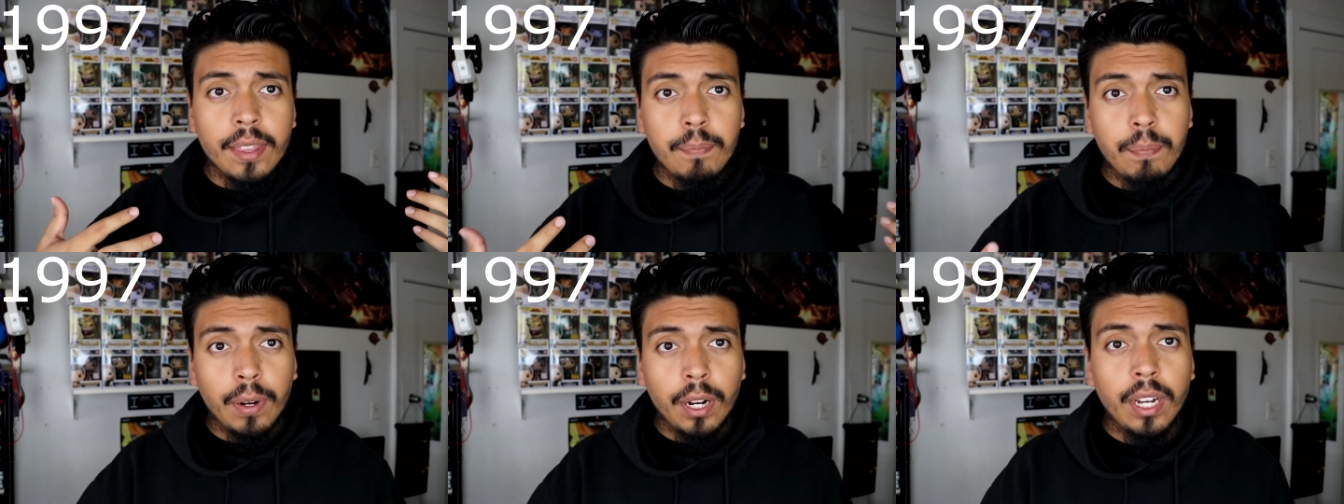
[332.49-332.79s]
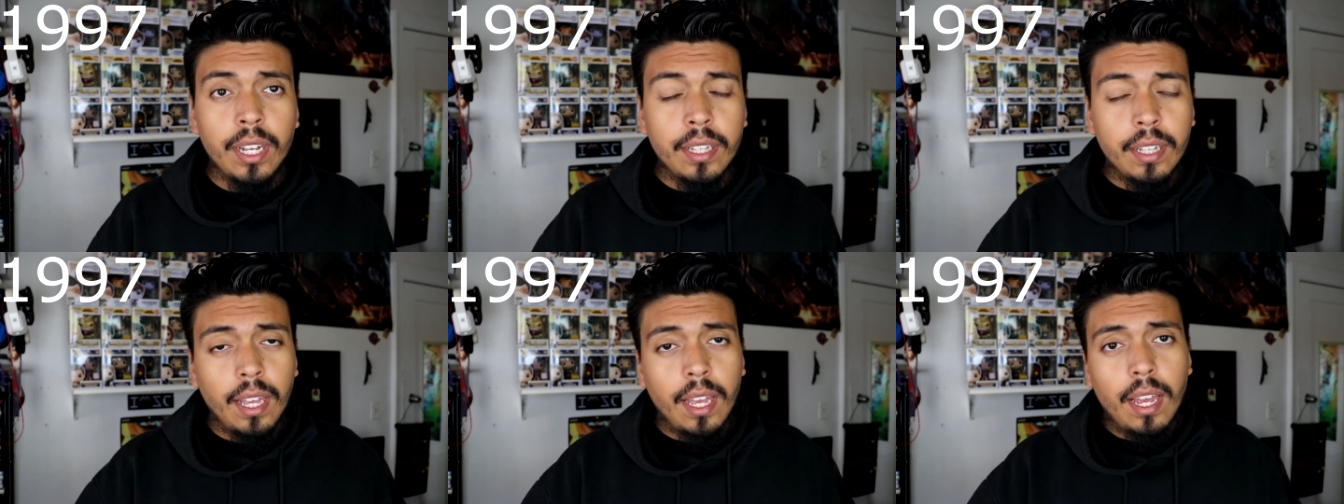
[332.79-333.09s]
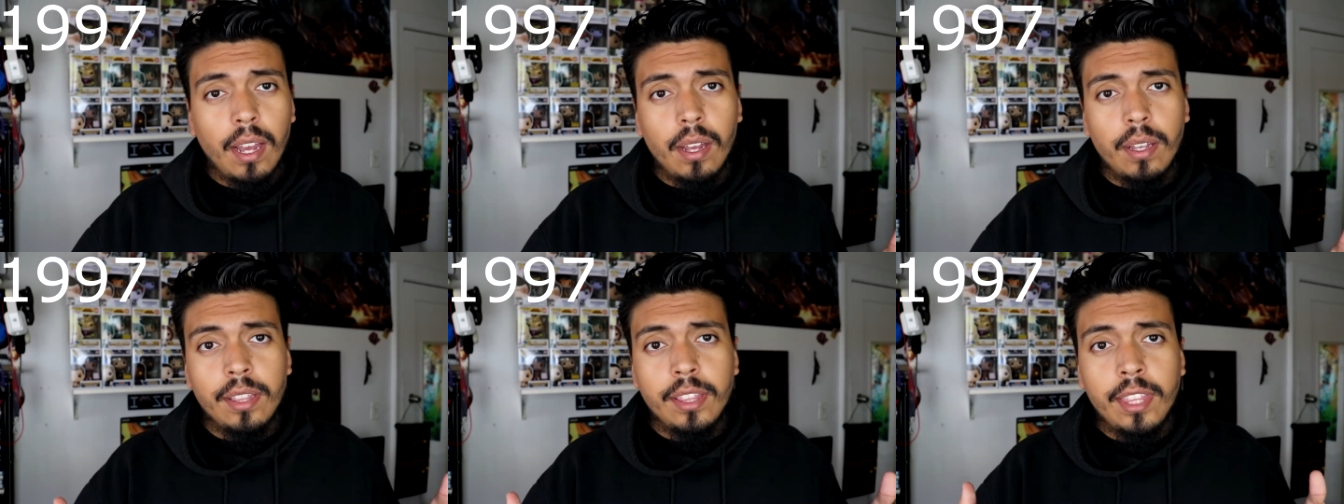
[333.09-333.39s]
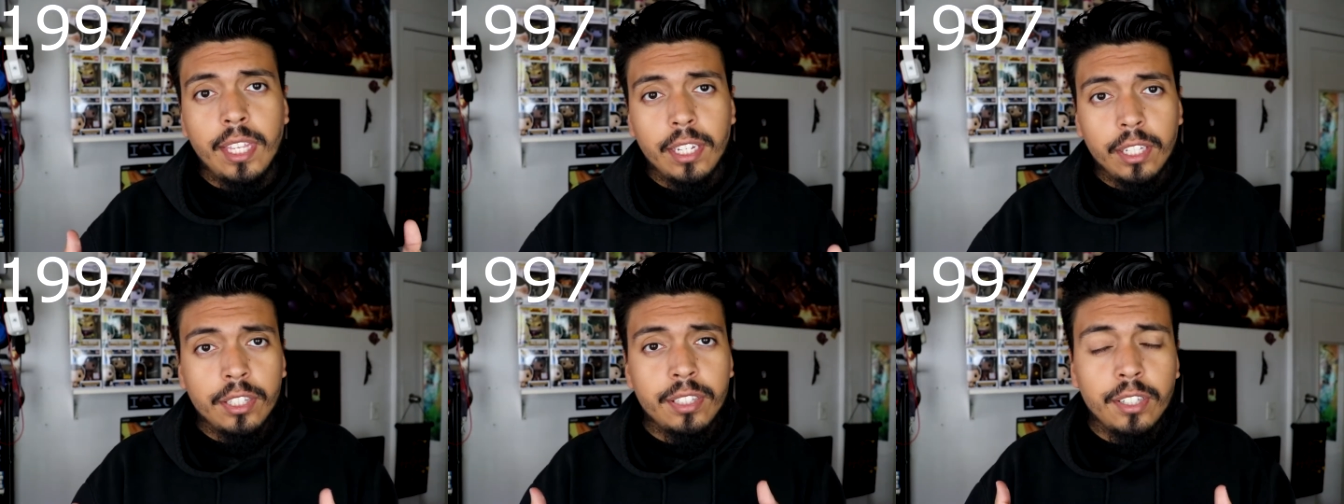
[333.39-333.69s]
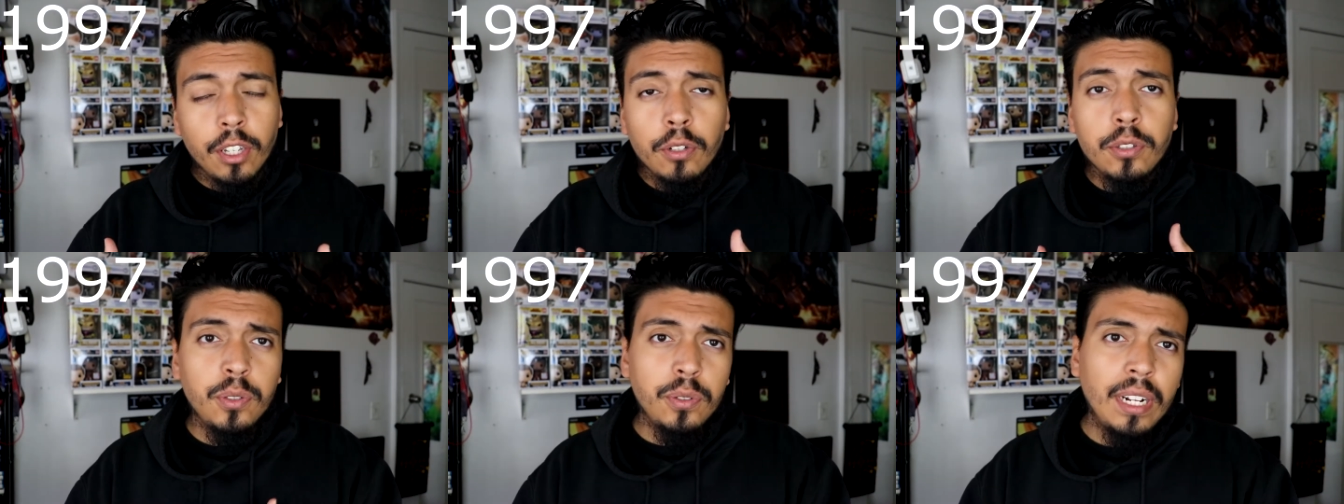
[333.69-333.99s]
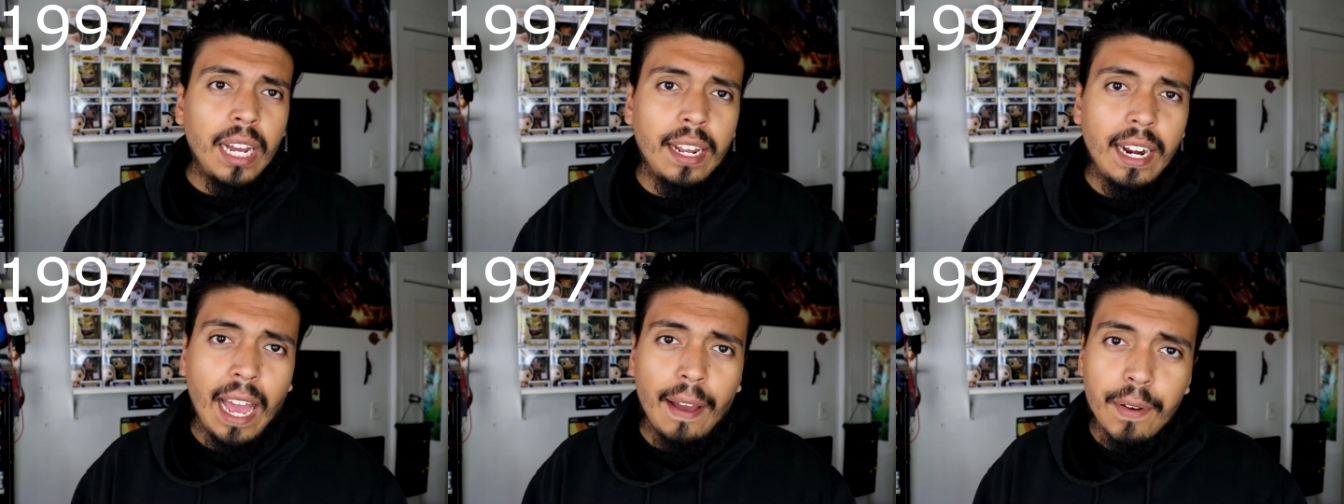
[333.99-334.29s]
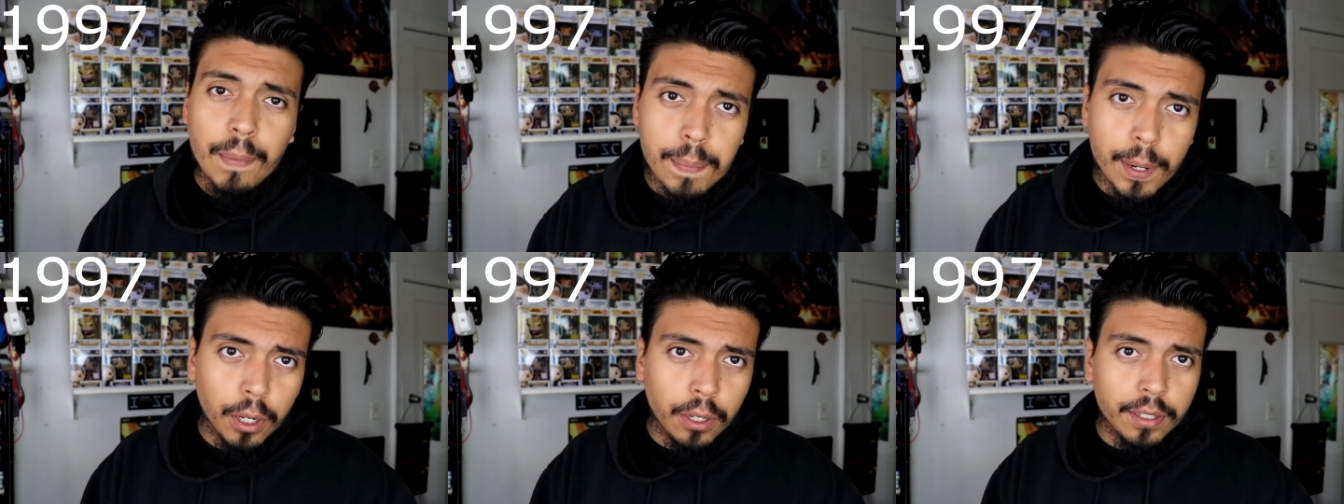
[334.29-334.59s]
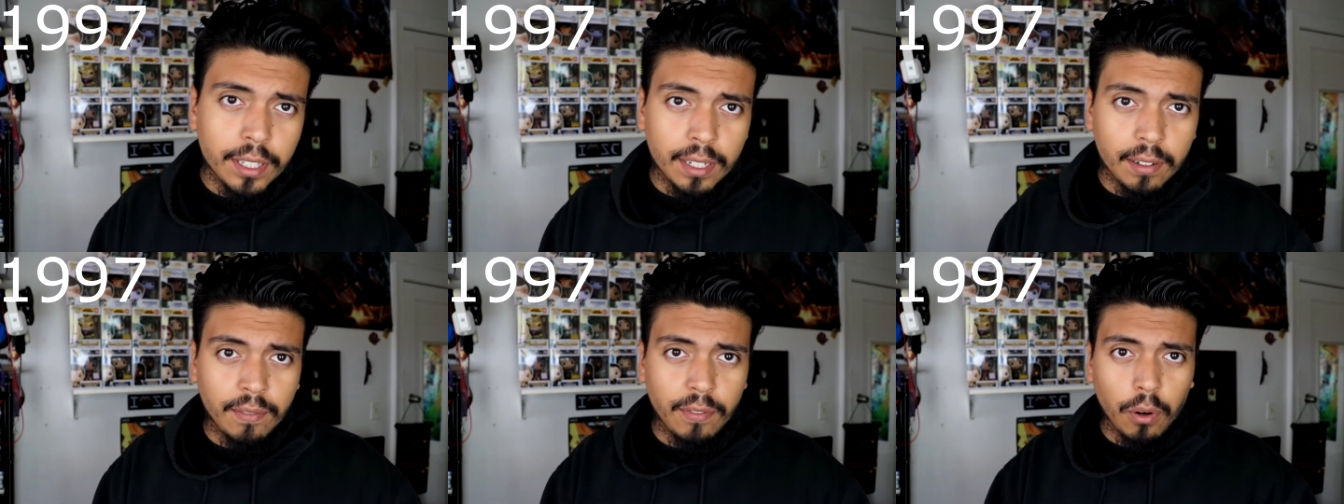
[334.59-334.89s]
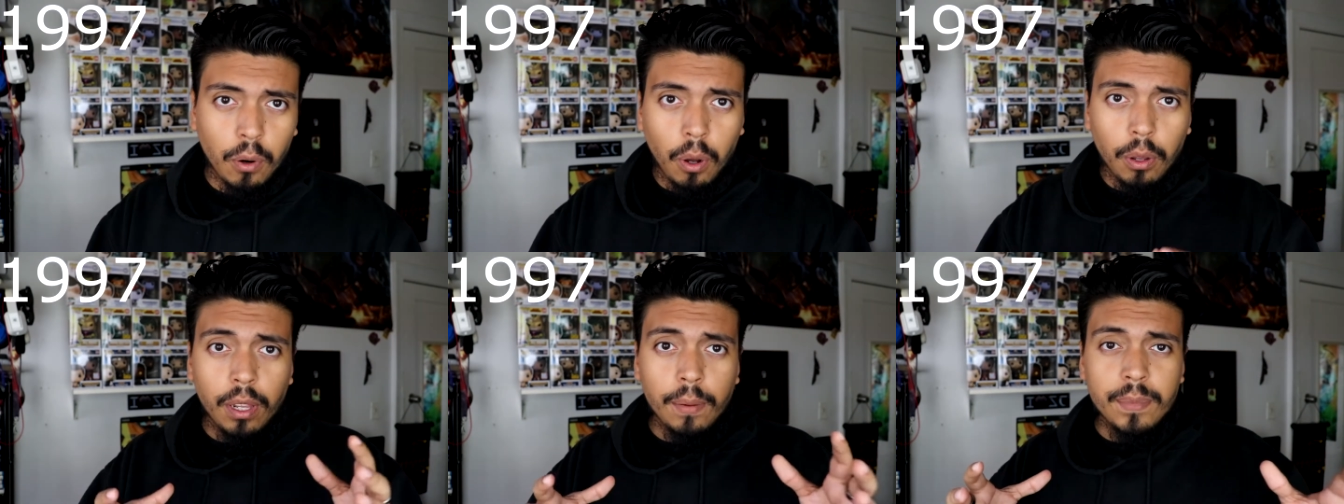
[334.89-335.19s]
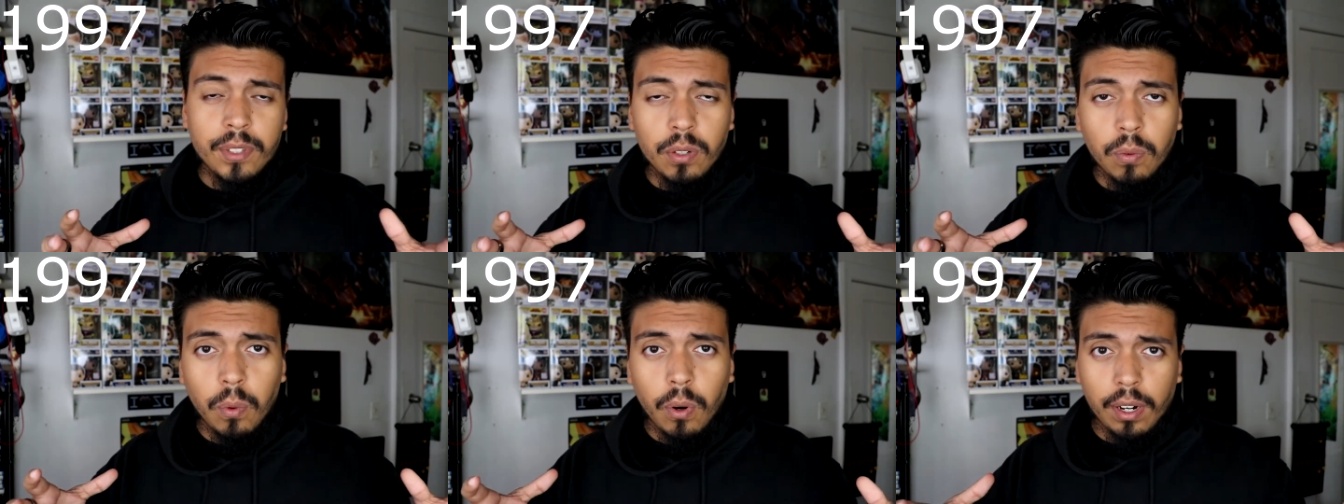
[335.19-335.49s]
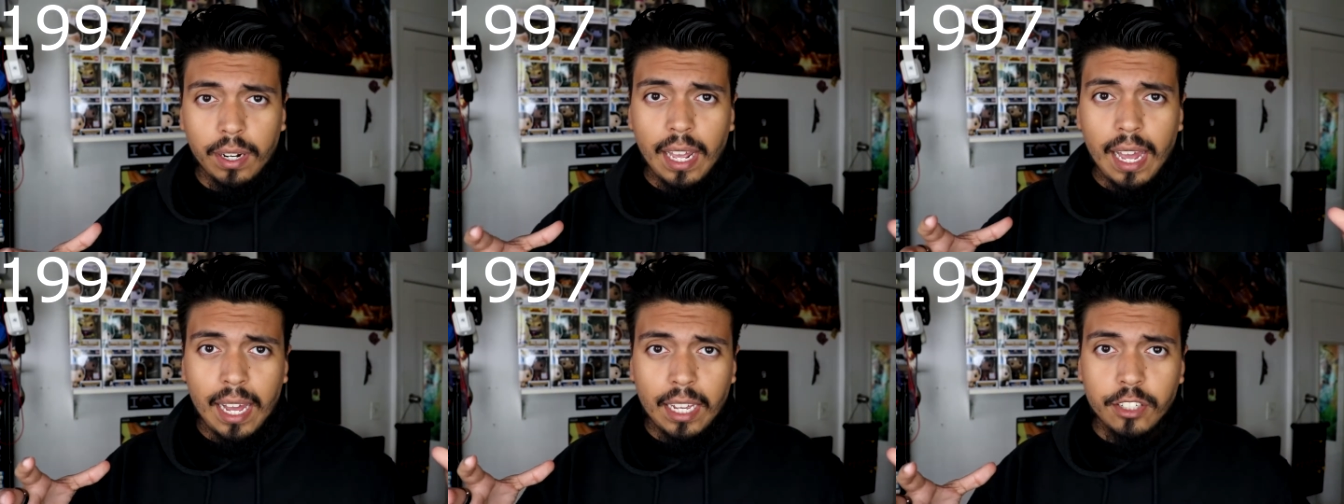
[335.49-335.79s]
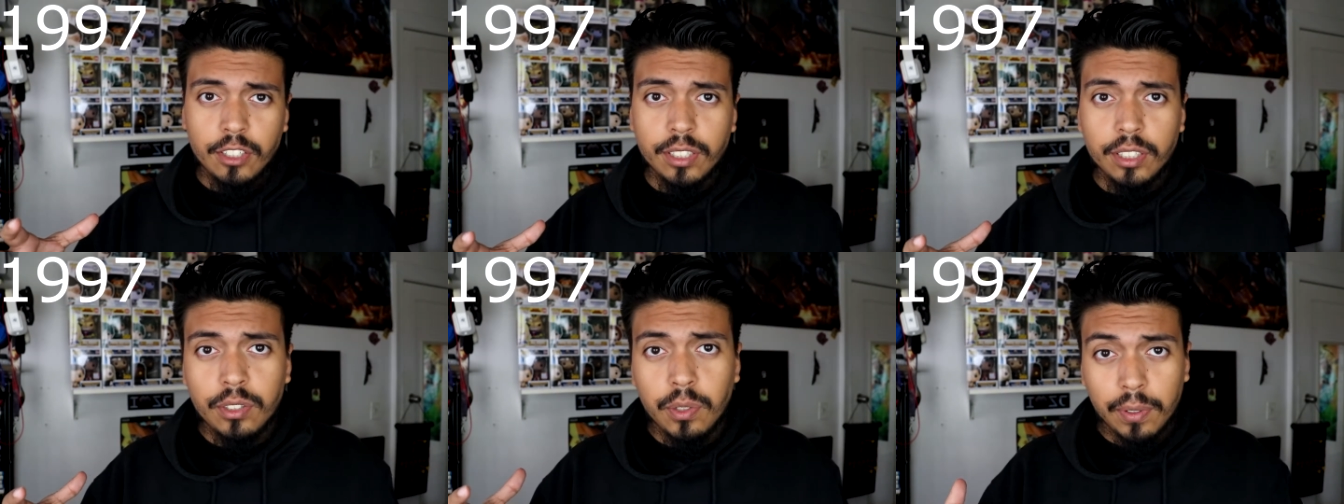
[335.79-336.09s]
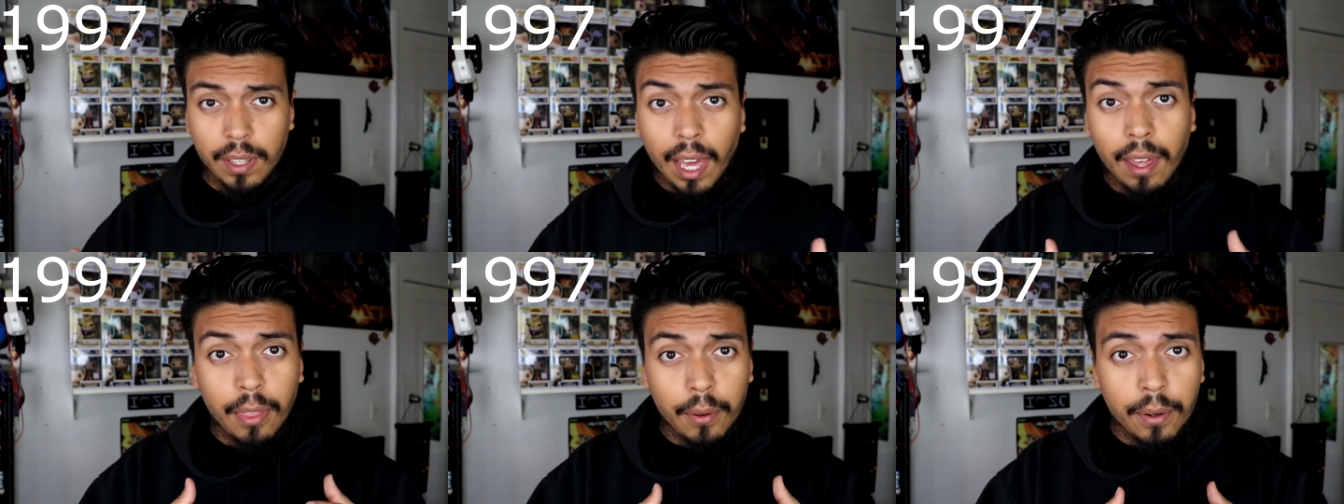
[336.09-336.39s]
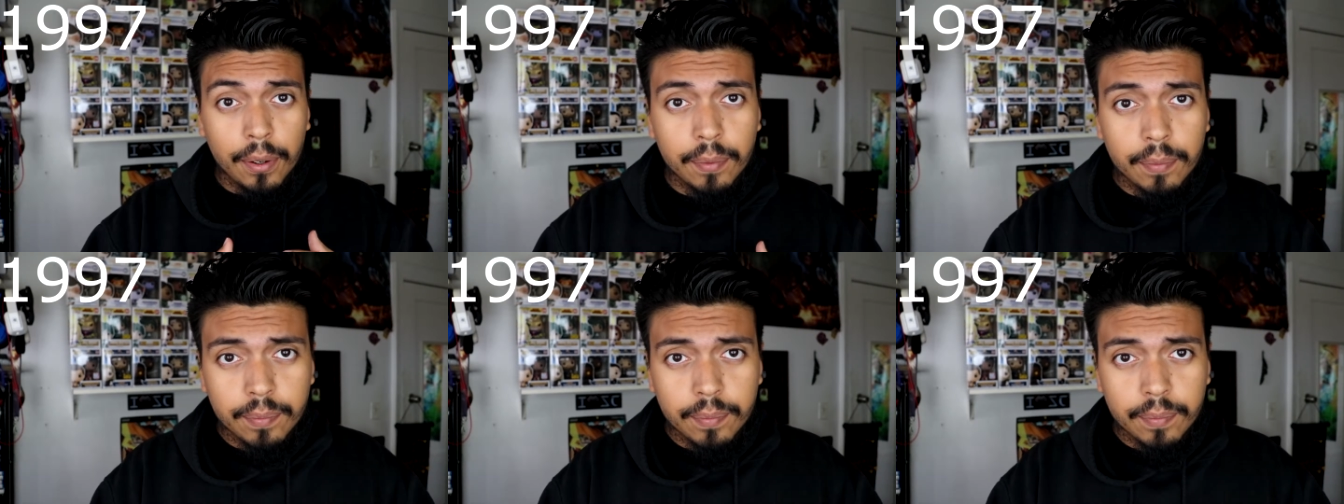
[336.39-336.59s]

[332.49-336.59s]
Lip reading: but they still do not have a building for all of them to work actually together.